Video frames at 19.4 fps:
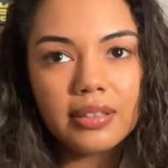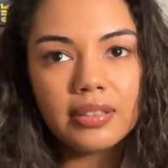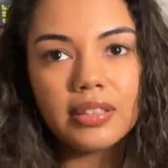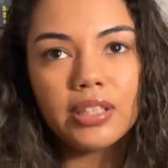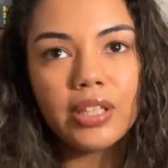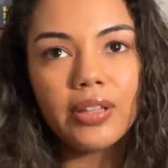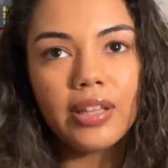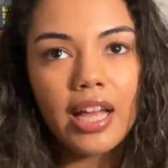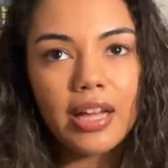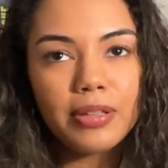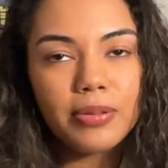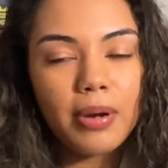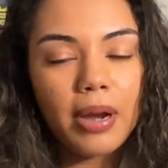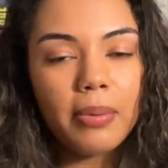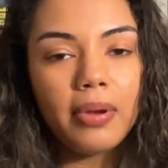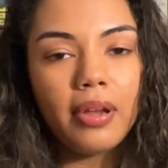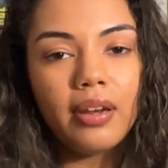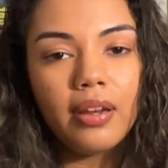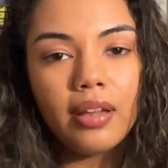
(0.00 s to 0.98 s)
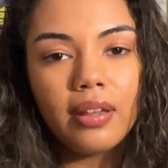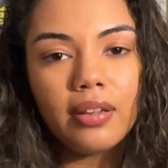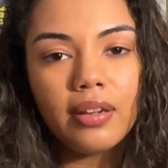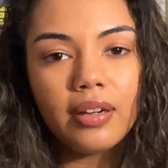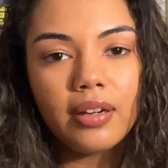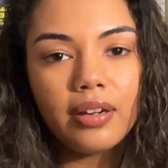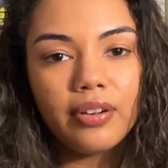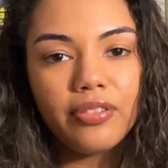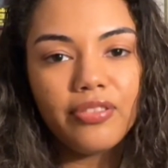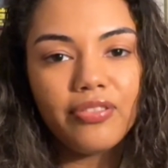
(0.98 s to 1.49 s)
So that's probably
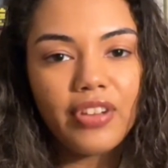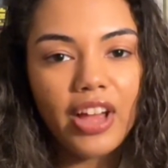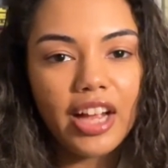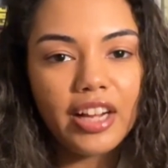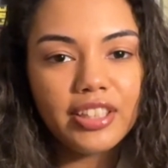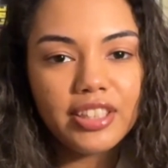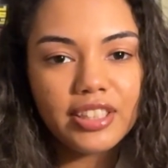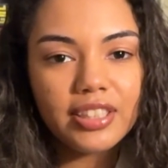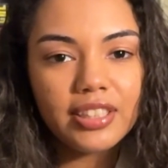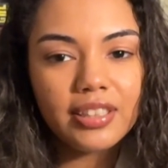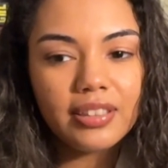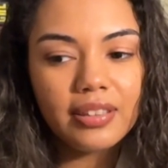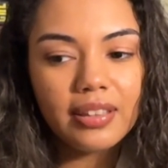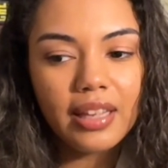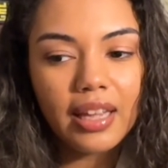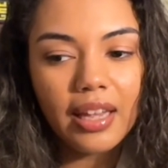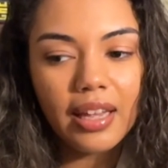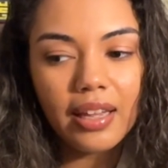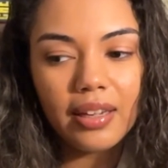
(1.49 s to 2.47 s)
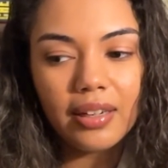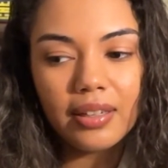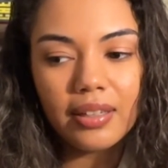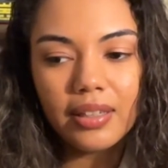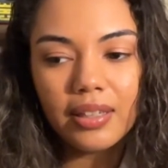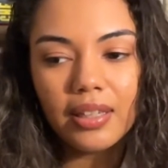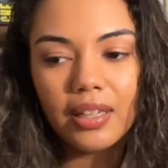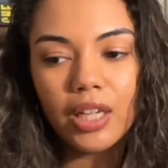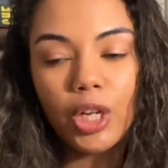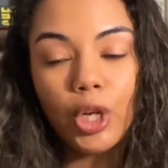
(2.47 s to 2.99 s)
another factor that
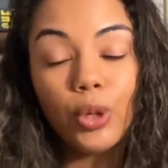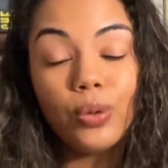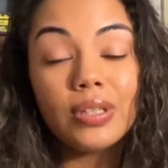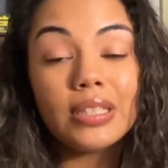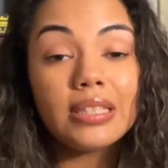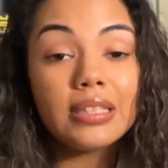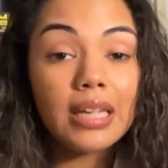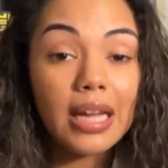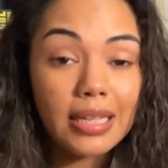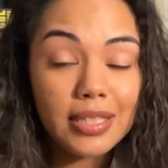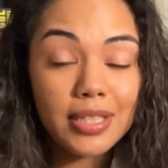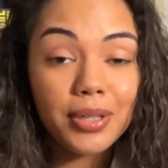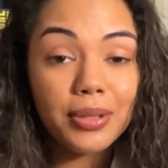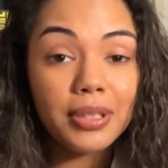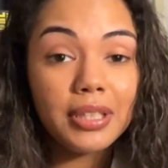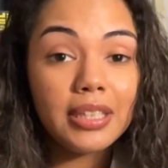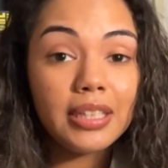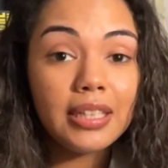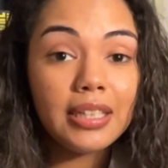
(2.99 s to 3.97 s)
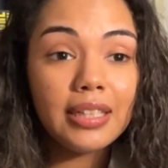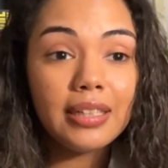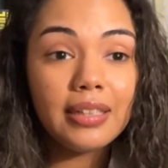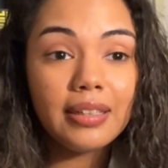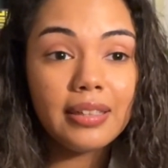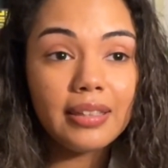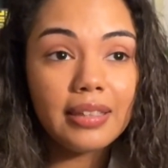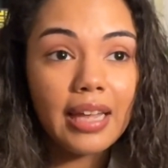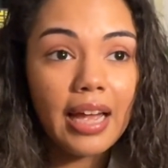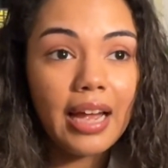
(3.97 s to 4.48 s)
was not so good,
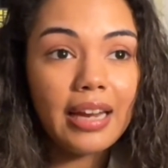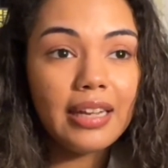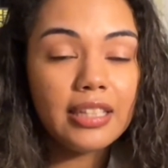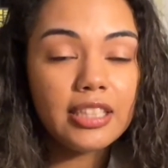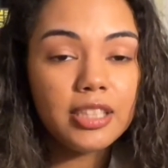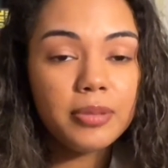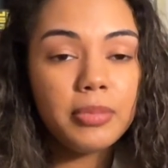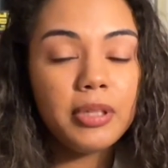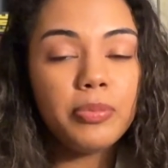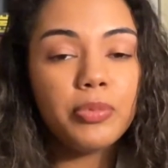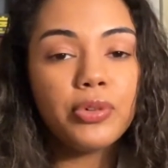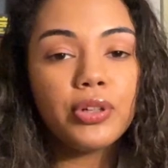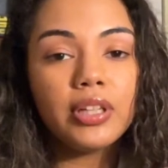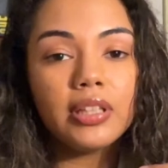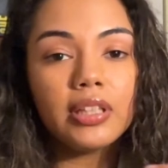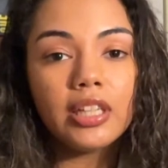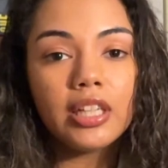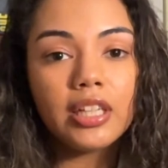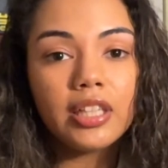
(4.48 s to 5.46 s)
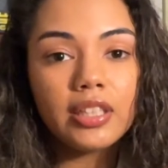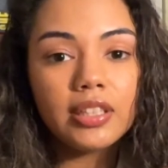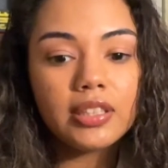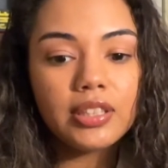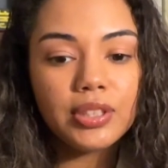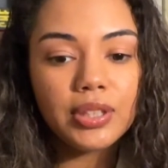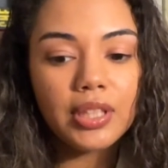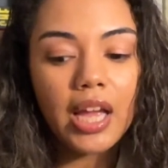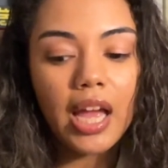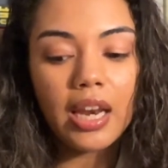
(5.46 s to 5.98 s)
that I need to be more alert
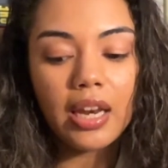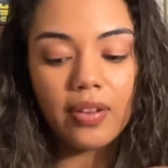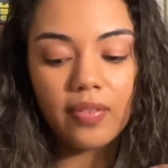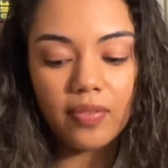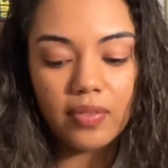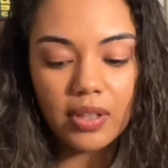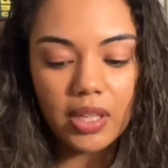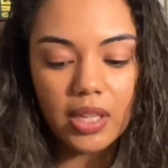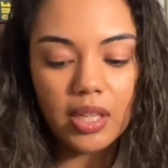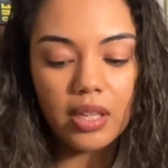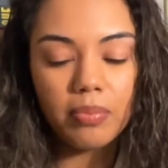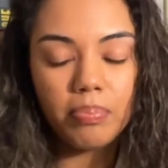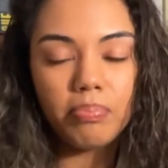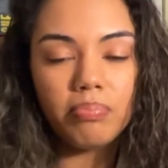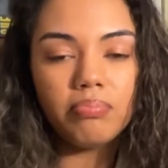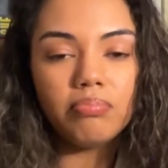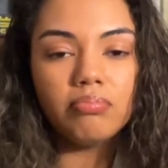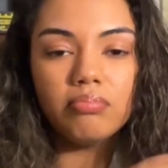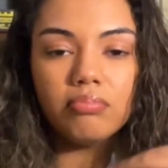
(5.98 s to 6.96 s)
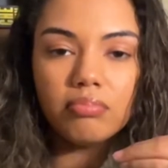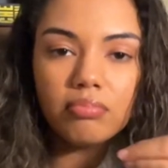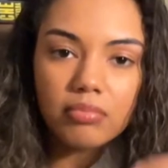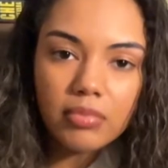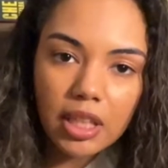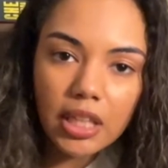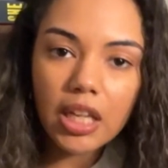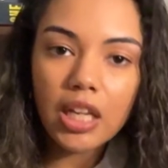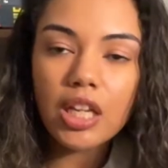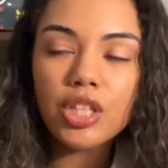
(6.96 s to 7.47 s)
to kind of get
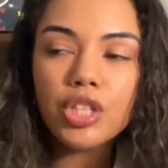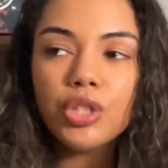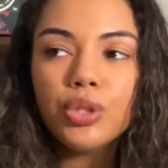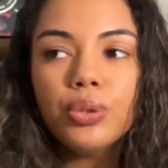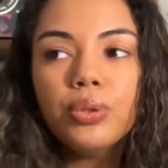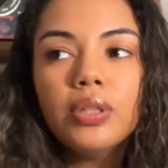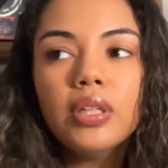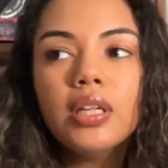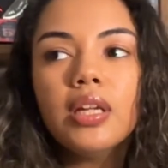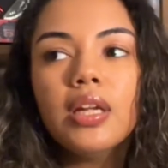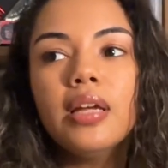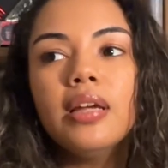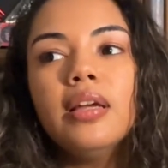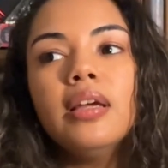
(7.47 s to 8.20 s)
into it.